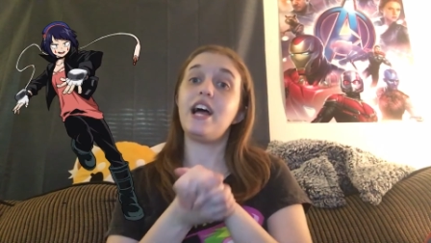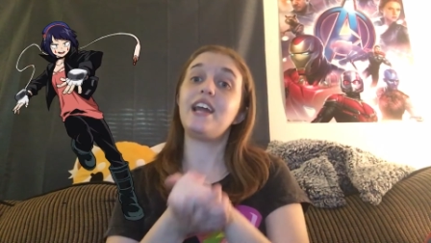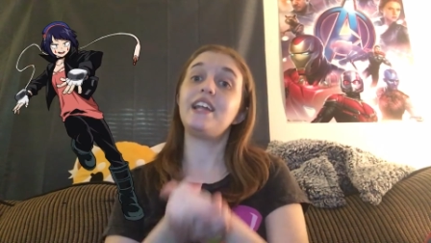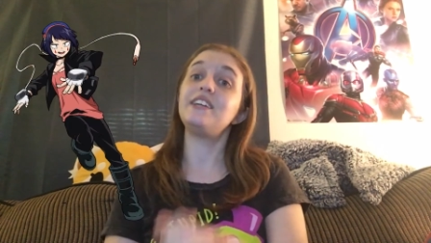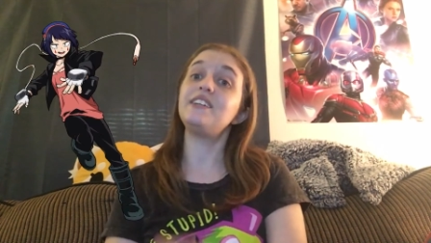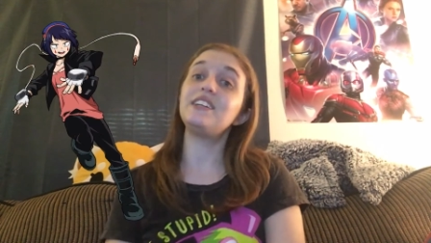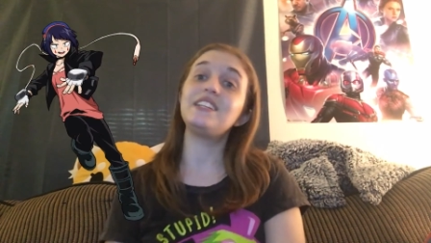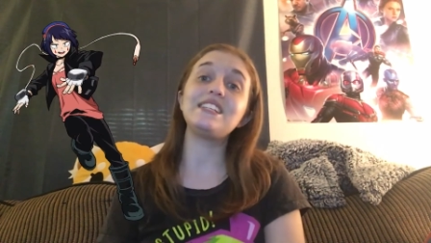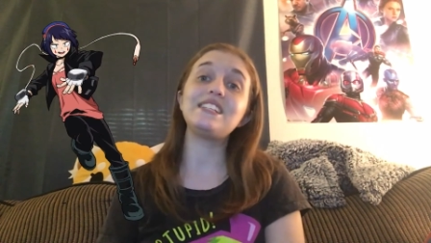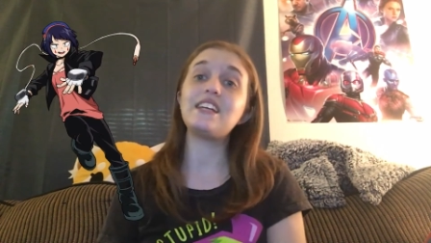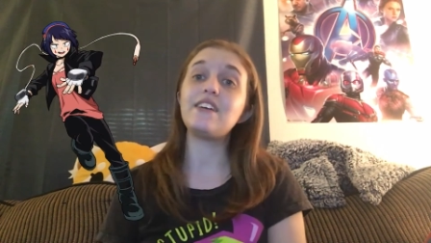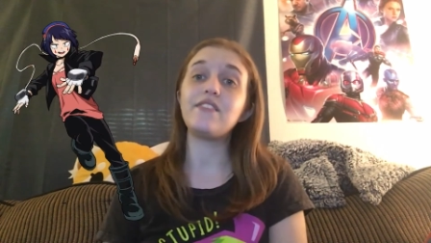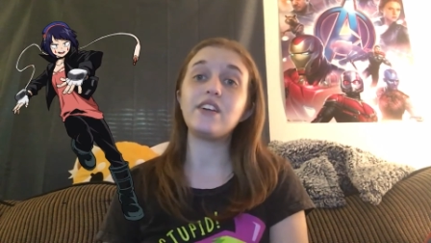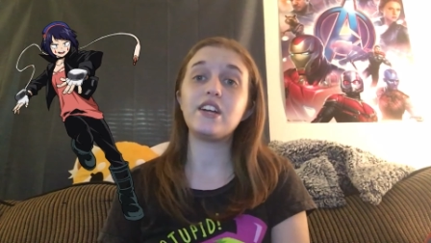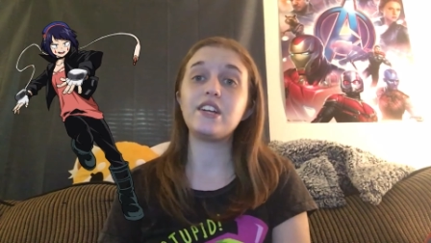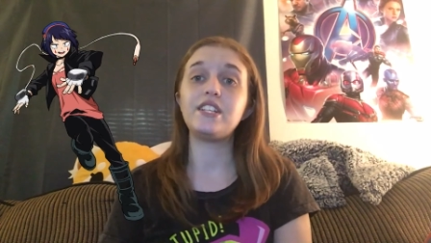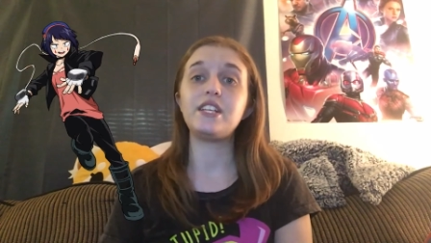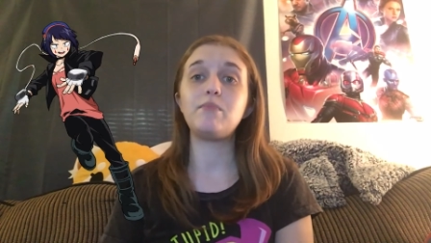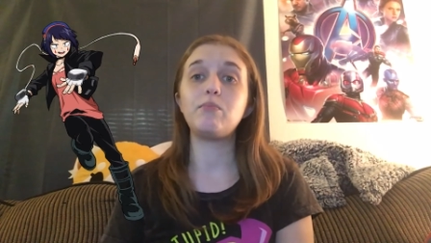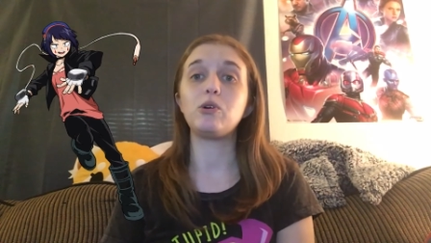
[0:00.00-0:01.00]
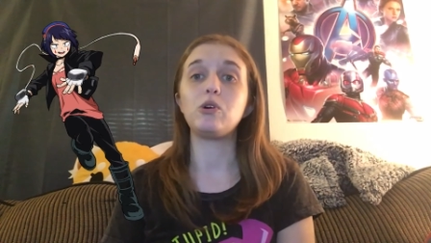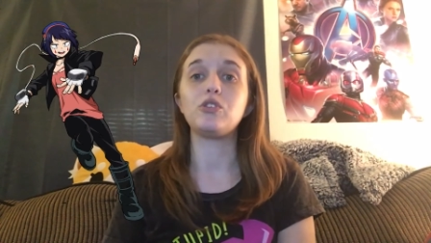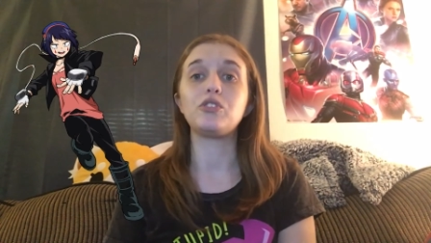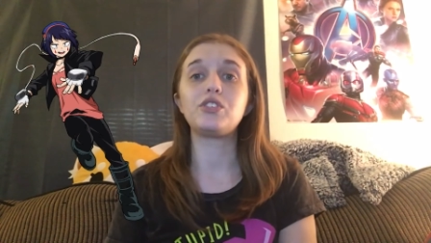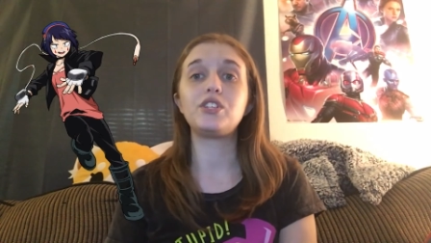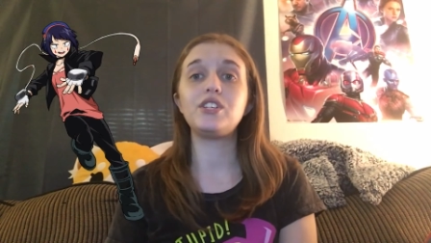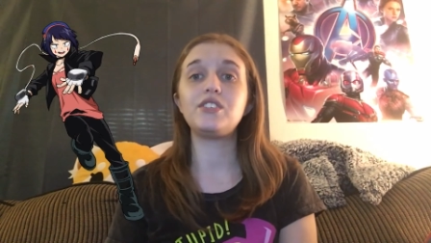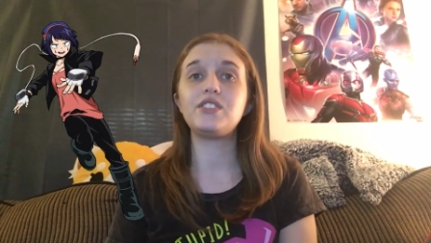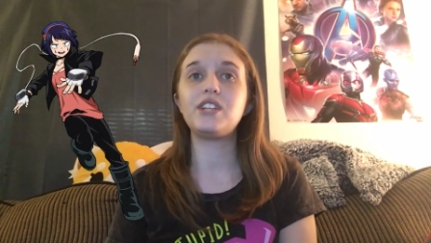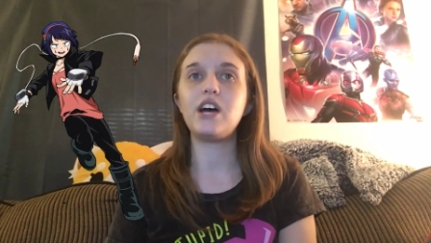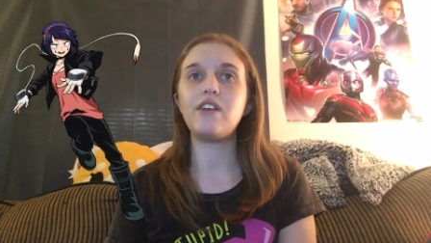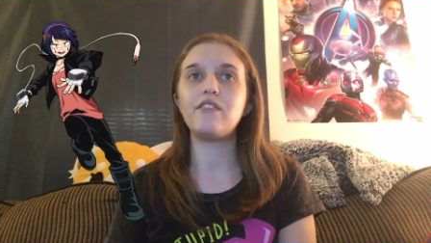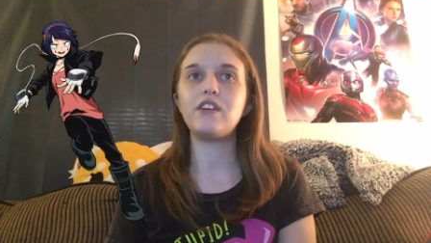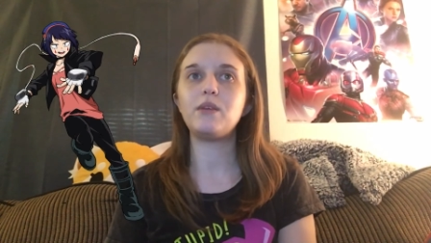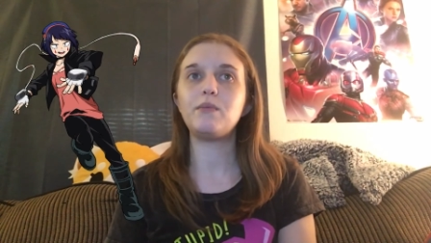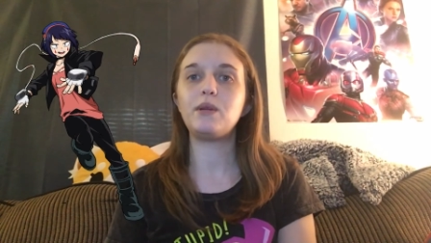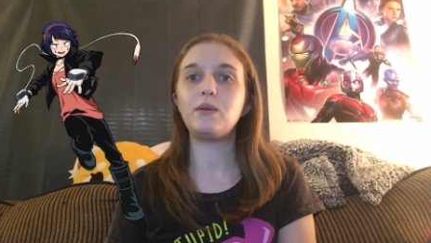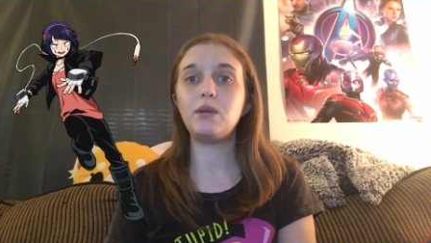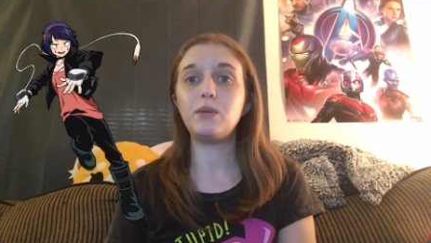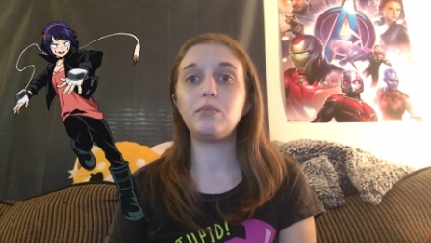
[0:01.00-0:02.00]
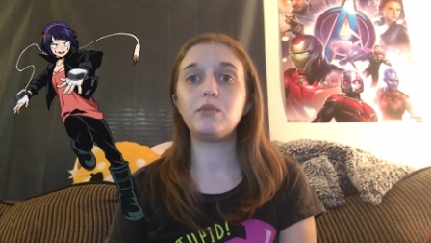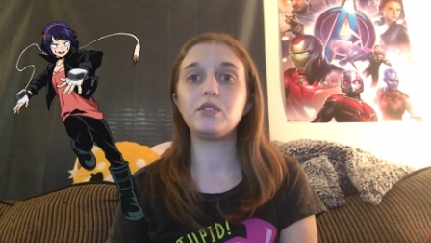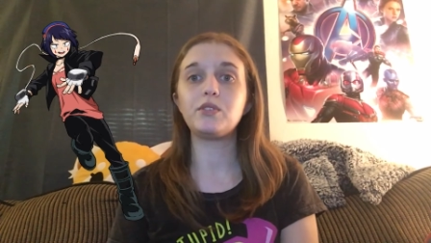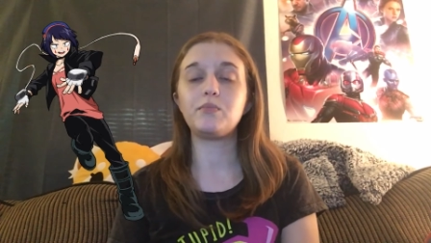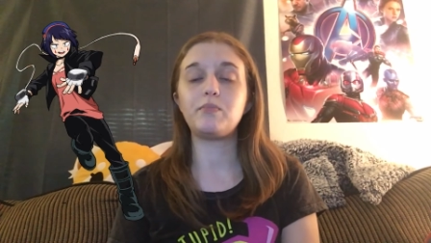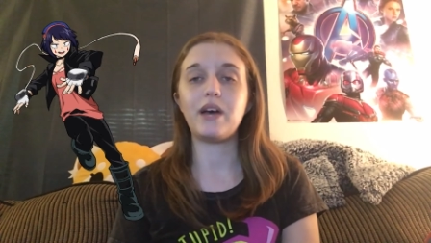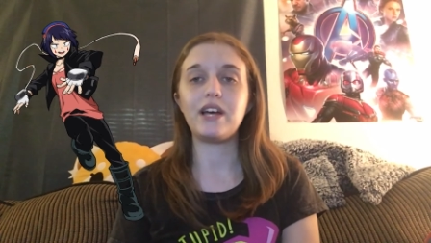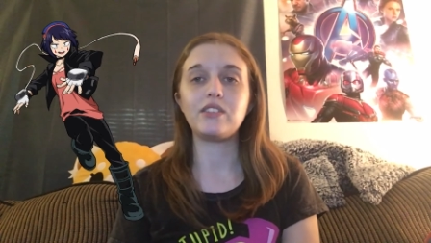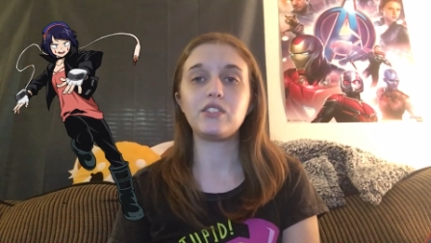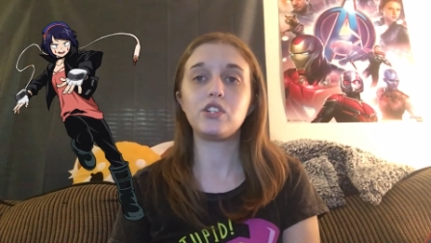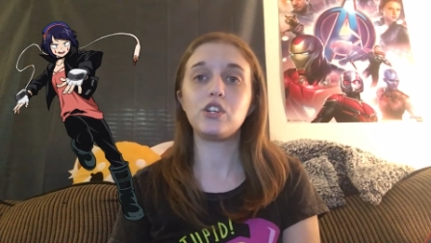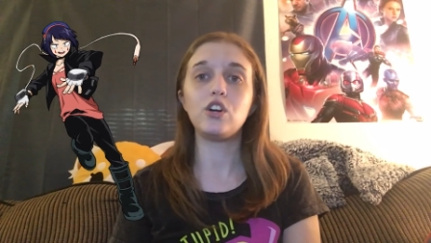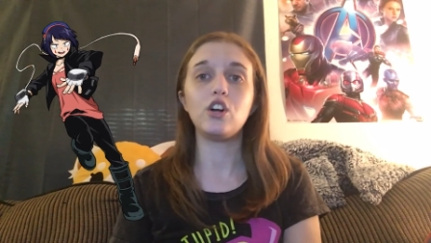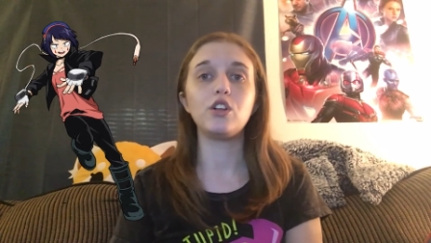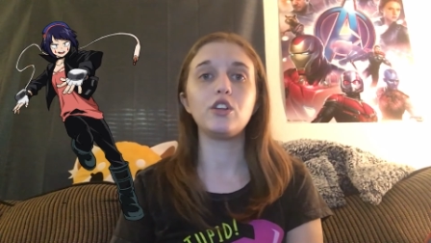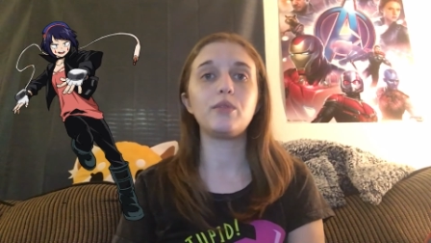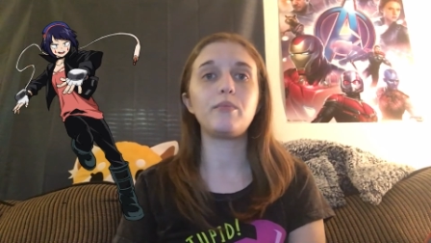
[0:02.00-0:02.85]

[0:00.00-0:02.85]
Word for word: And I know that's not very typical. She's not very many people's best girl.